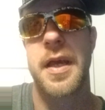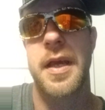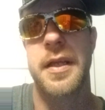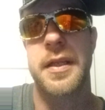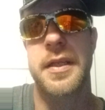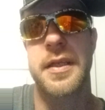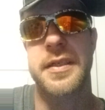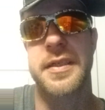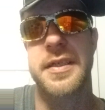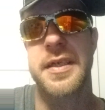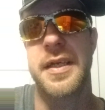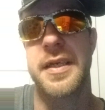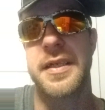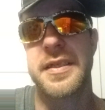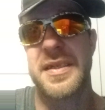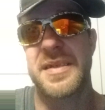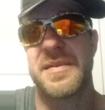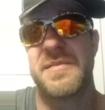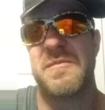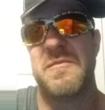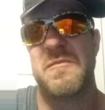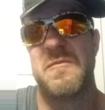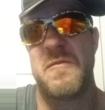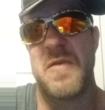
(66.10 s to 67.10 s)
Just because
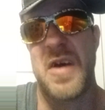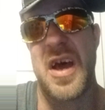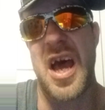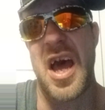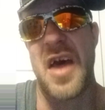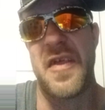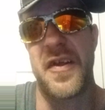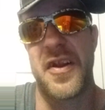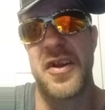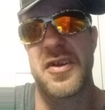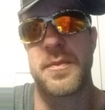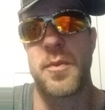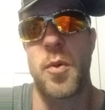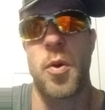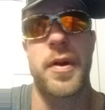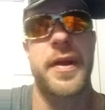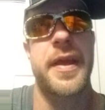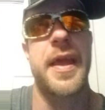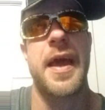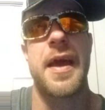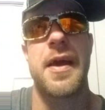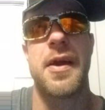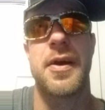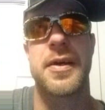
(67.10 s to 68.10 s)
I think there's more
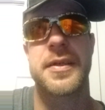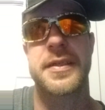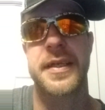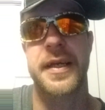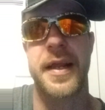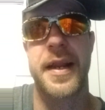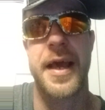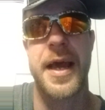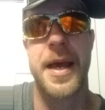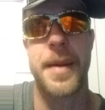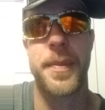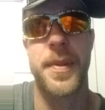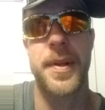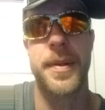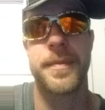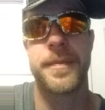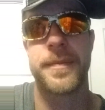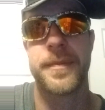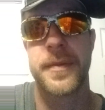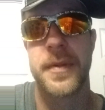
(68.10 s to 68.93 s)
chaos that can happen.